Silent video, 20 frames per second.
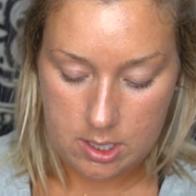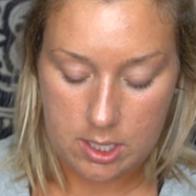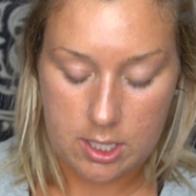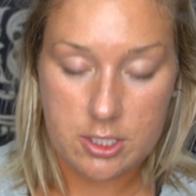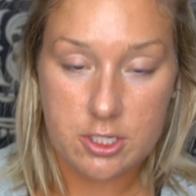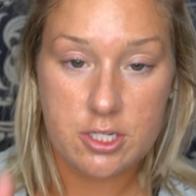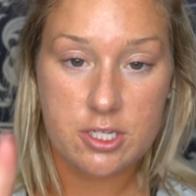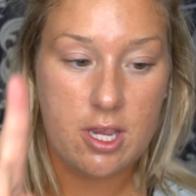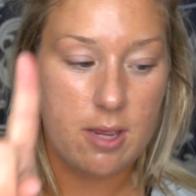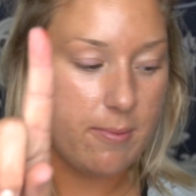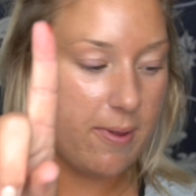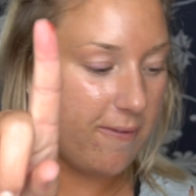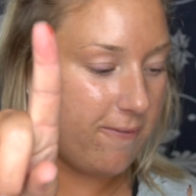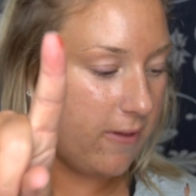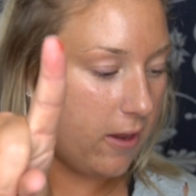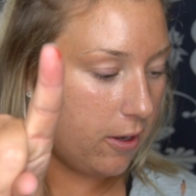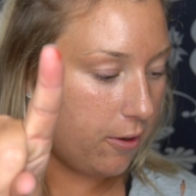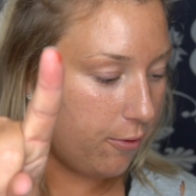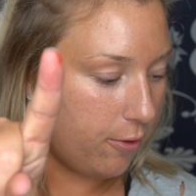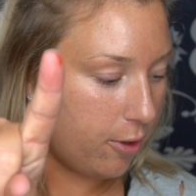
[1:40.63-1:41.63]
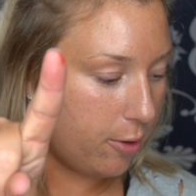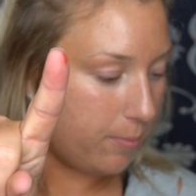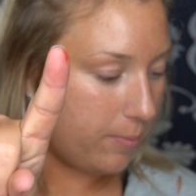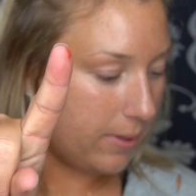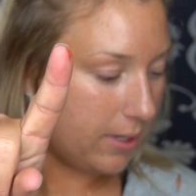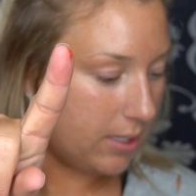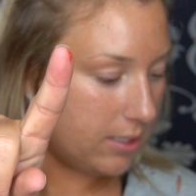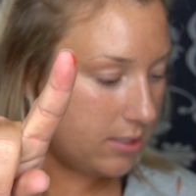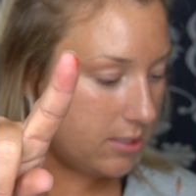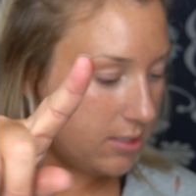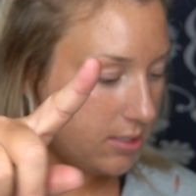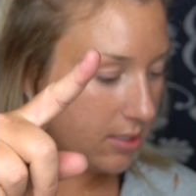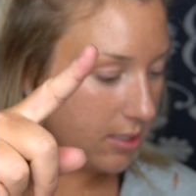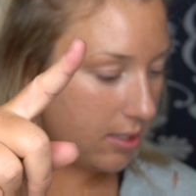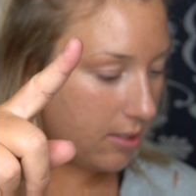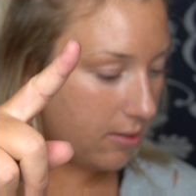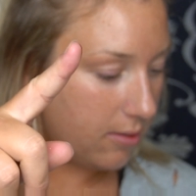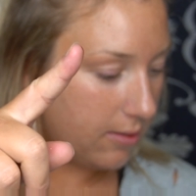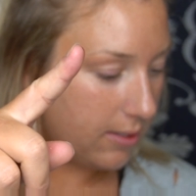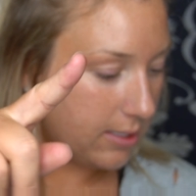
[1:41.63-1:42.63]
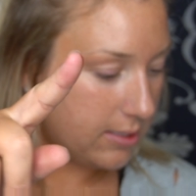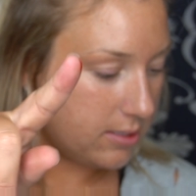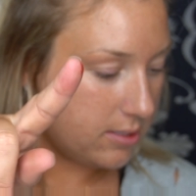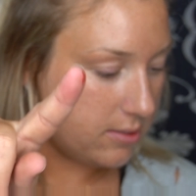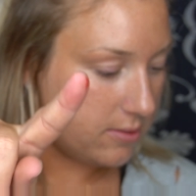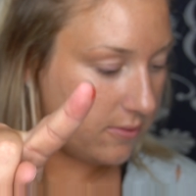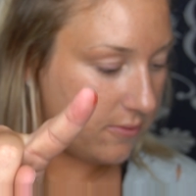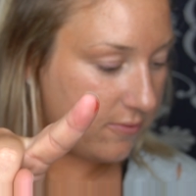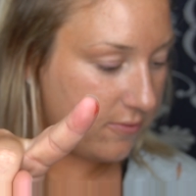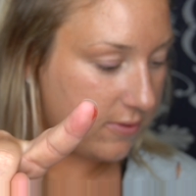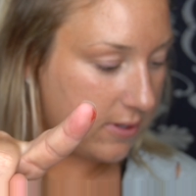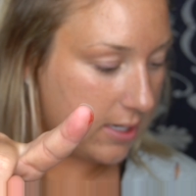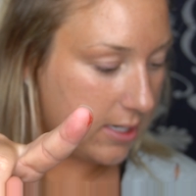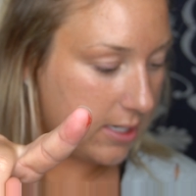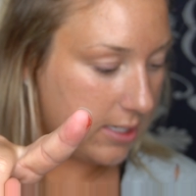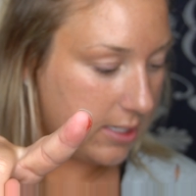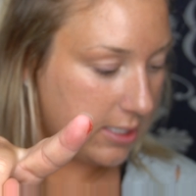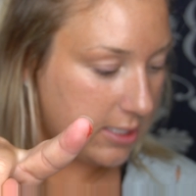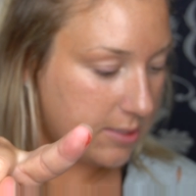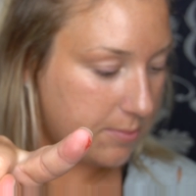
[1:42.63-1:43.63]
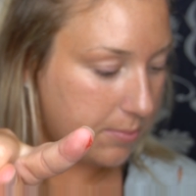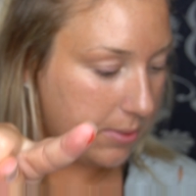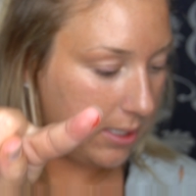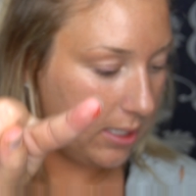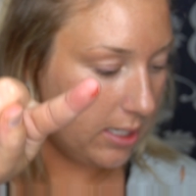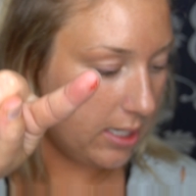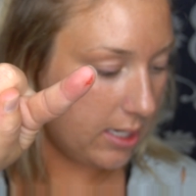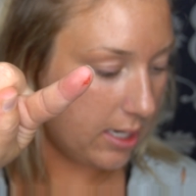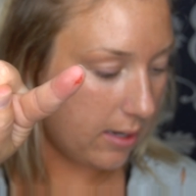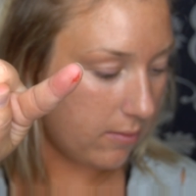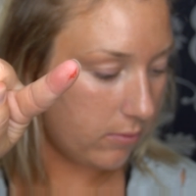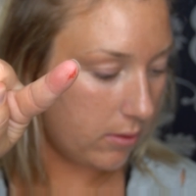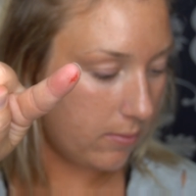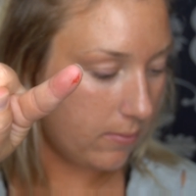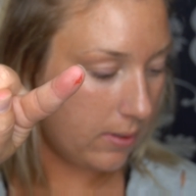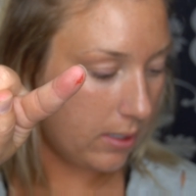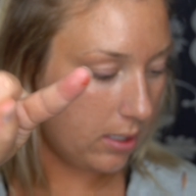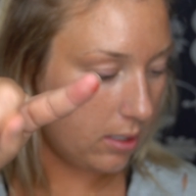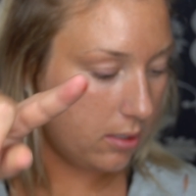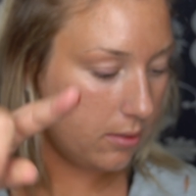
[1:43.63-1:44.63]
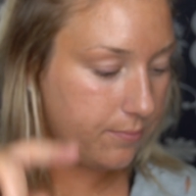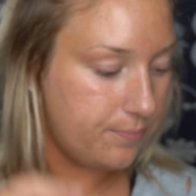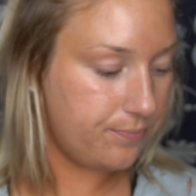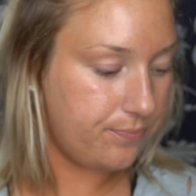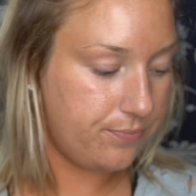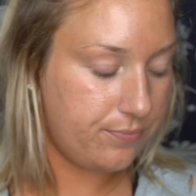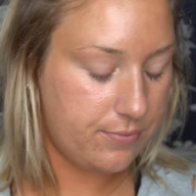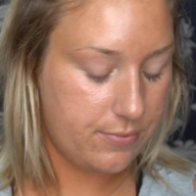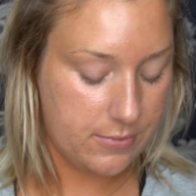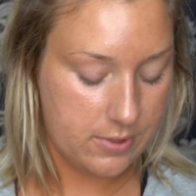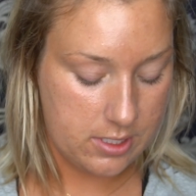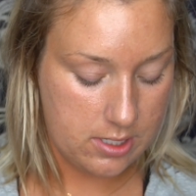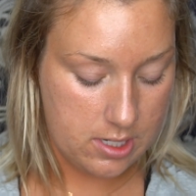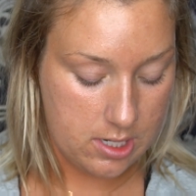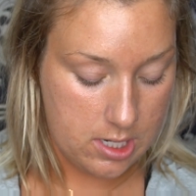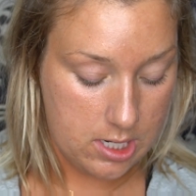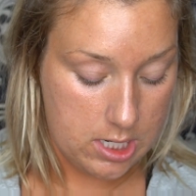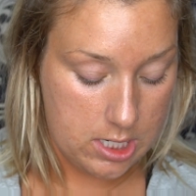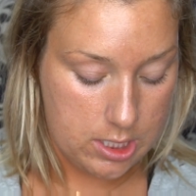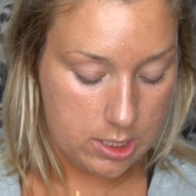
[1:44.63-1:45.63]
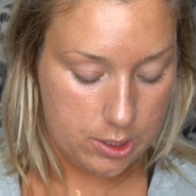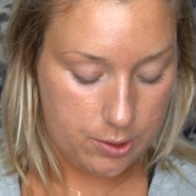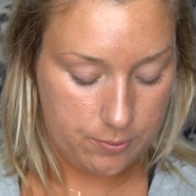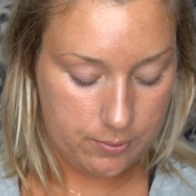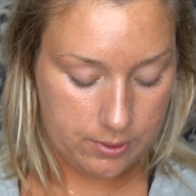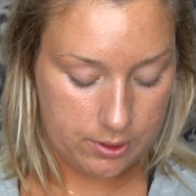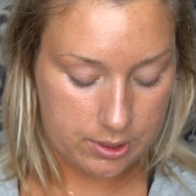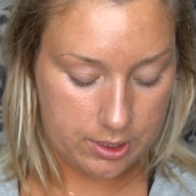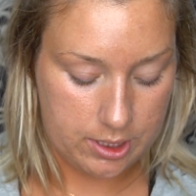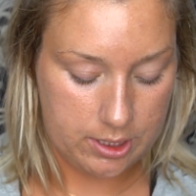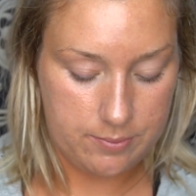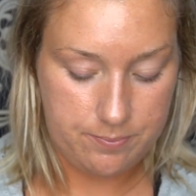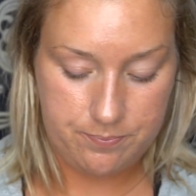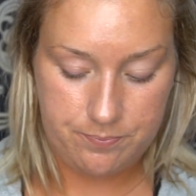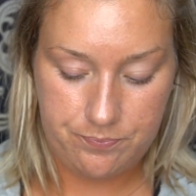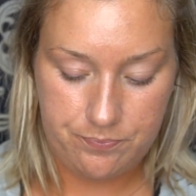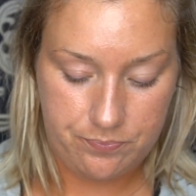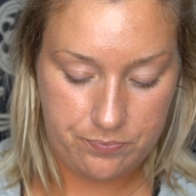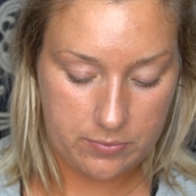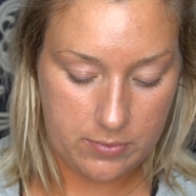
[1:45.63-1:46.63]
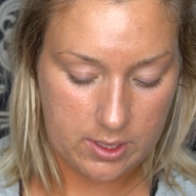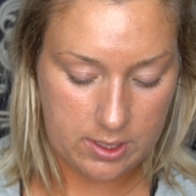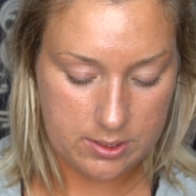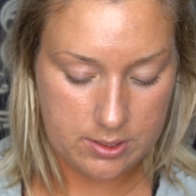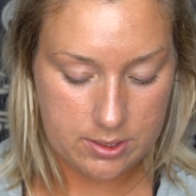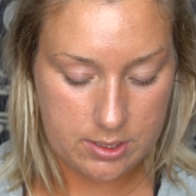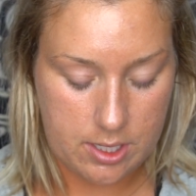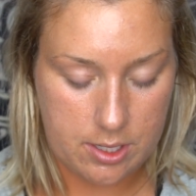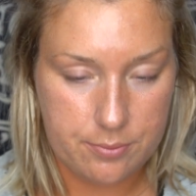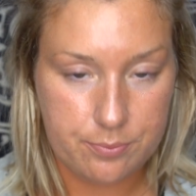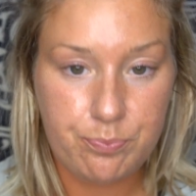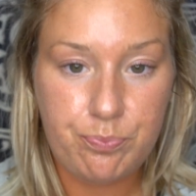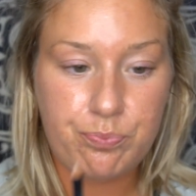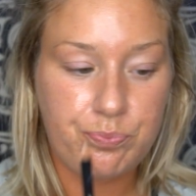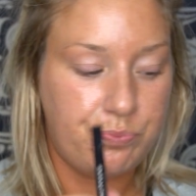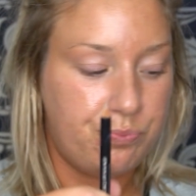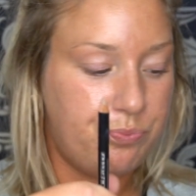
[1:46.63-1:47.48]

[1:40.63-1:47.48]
I just cut my finger open, so that's fun. It's bleeding everywhere. Real good. So